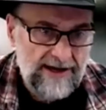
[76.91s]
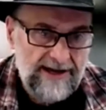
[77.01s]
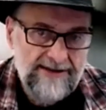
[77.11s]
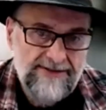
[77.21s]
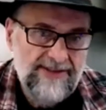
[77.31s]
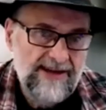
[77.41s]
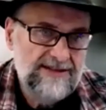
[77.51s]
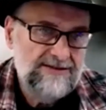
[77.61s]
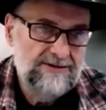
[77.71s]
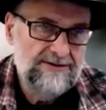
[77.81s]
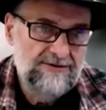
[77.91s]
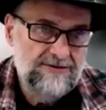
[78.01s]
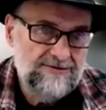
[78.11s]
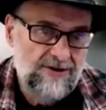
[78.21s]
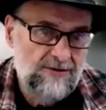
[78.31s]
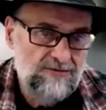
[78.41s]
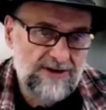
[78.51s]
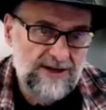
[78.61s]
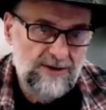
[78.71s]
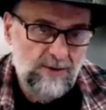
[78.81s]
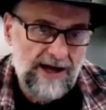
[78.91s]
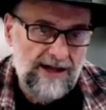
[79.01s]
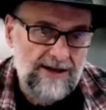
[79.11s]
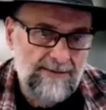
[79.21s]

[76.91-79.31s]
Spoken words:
And that's when roots grow really well.